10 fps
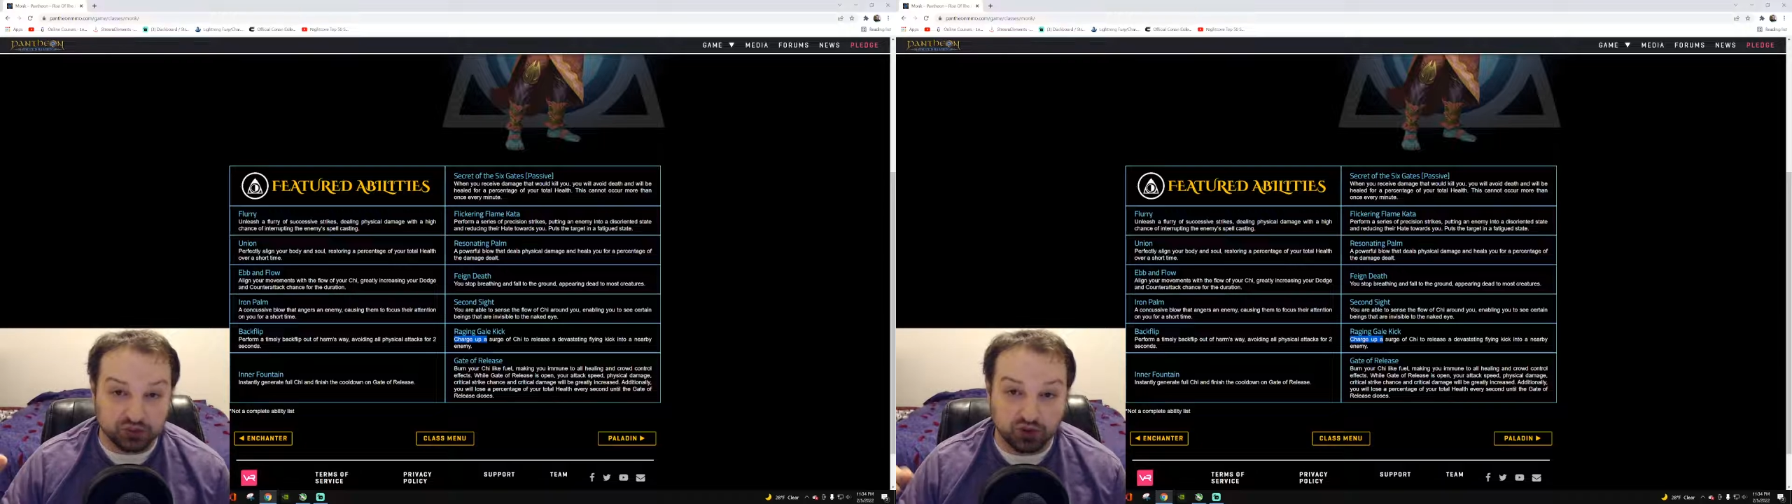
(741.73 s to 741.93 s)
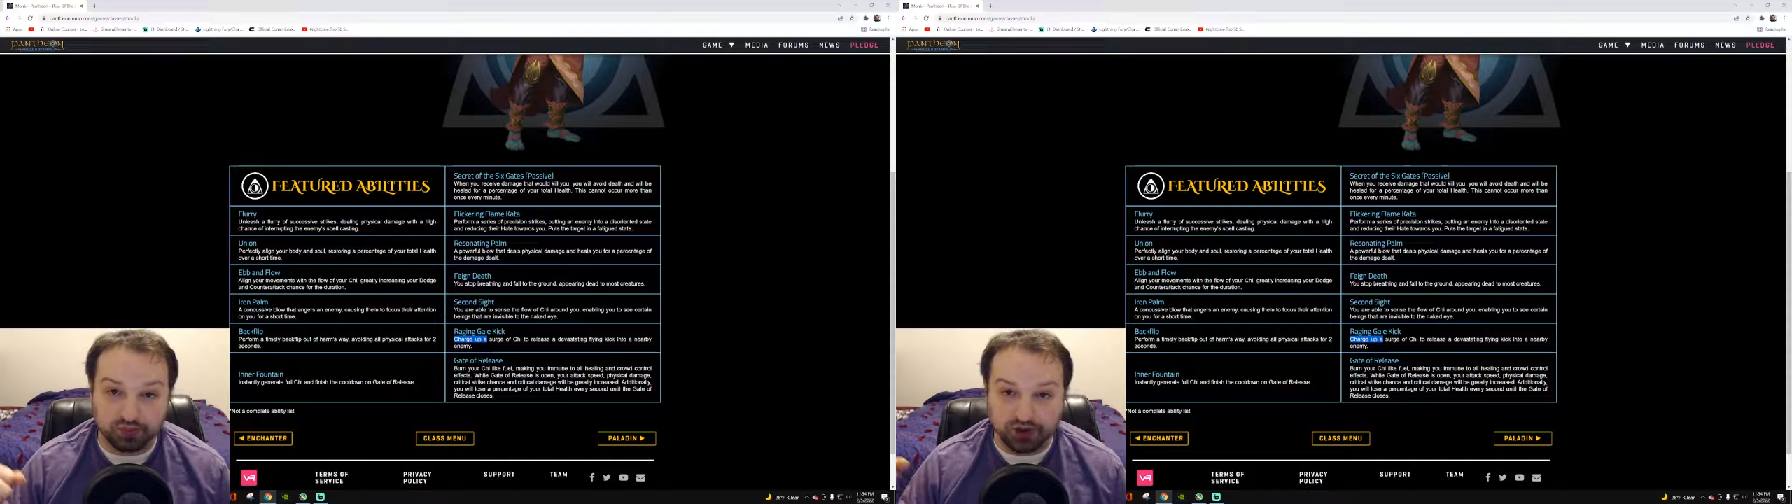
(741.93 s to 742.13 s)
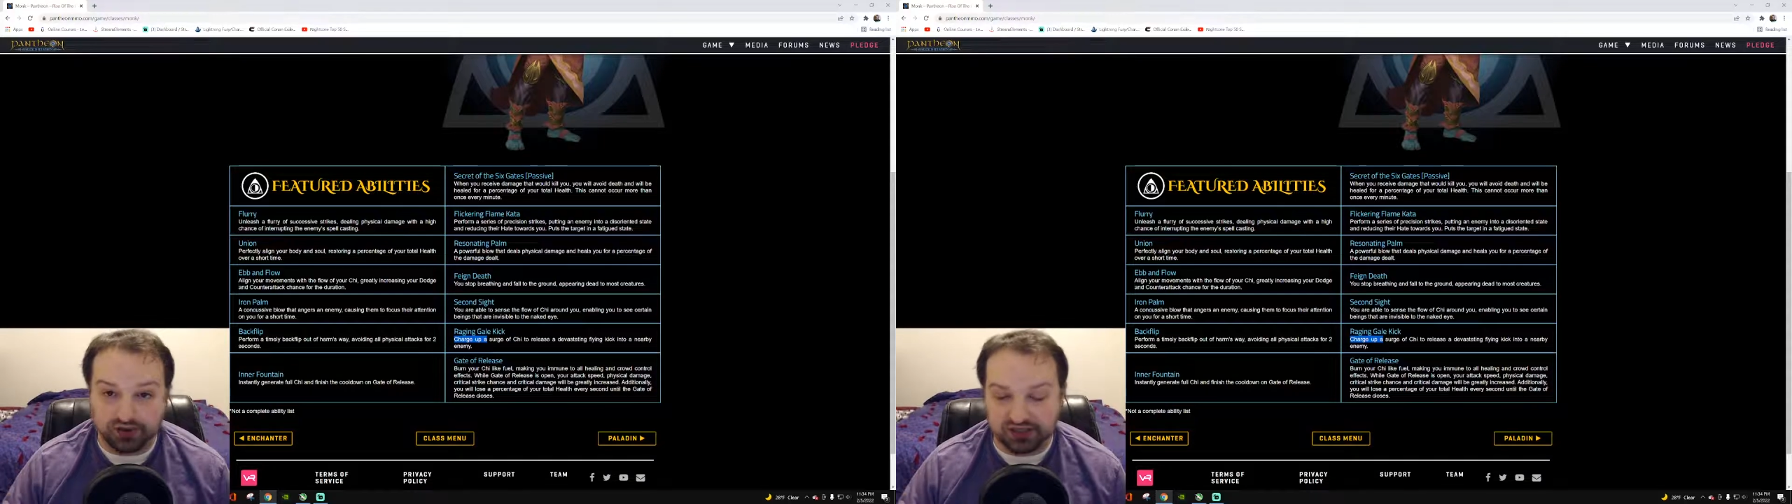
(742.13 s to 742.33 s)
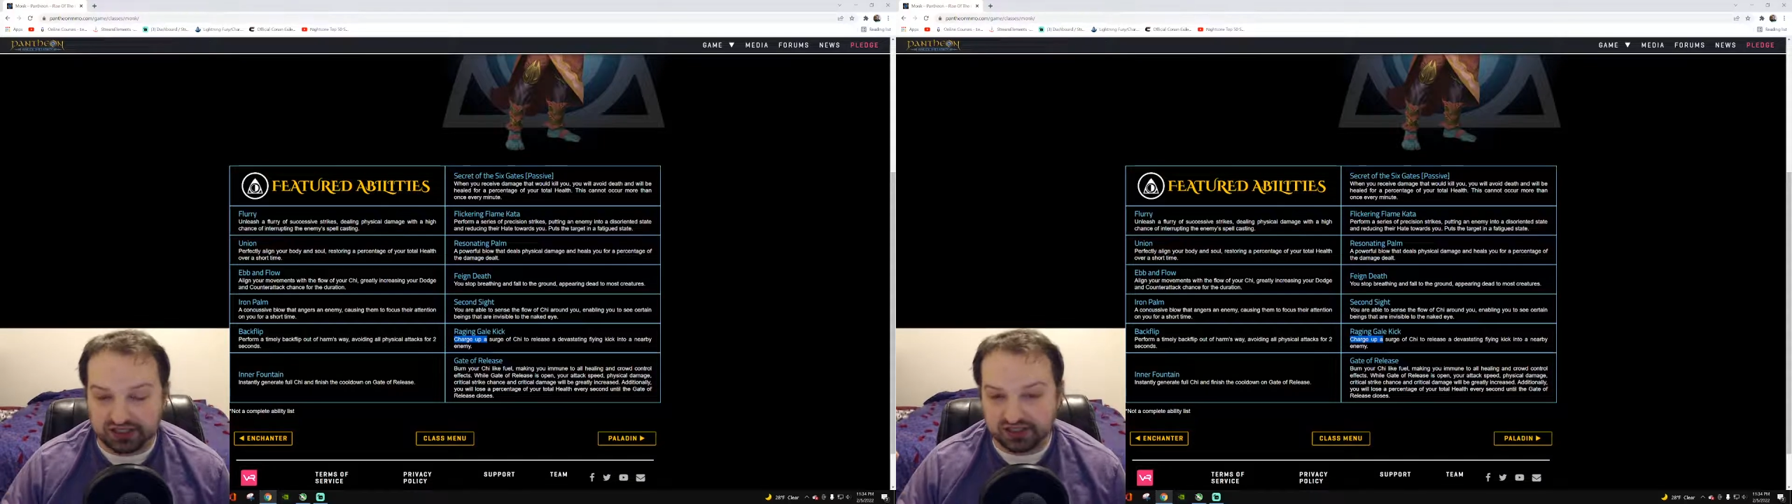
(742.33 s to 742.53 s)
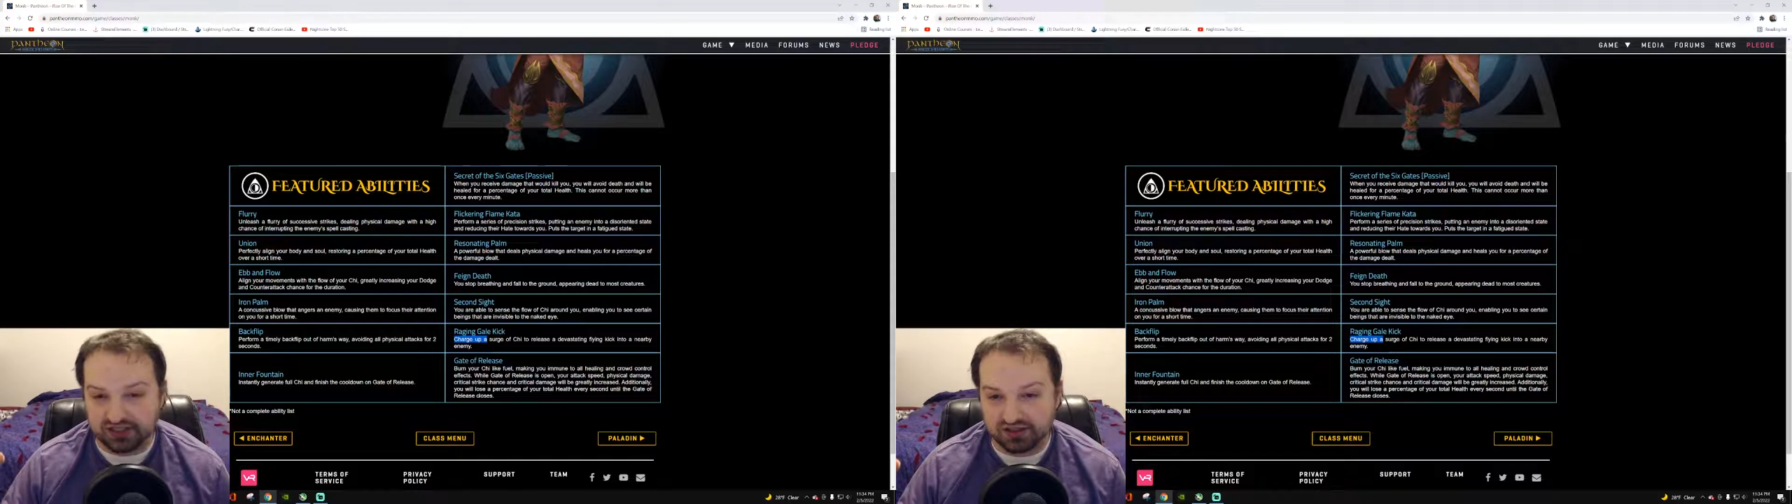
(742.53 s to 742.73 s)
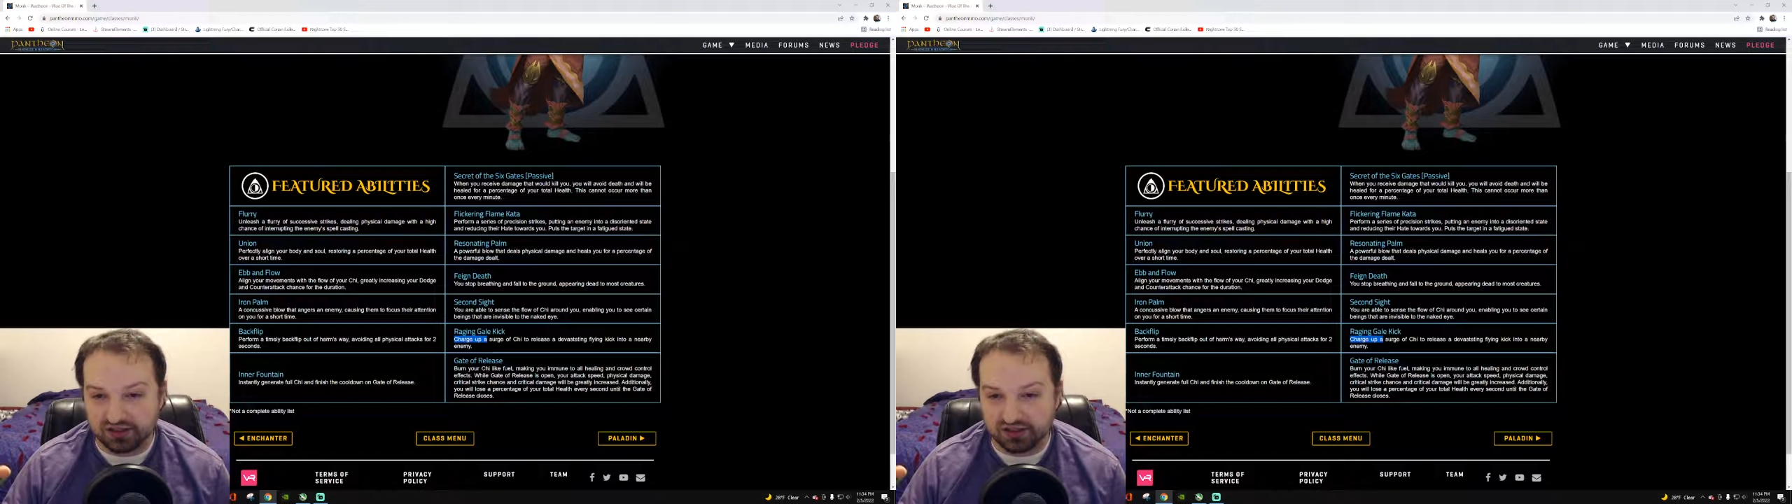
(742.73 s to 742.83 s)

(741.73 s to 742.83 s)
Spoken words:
more potent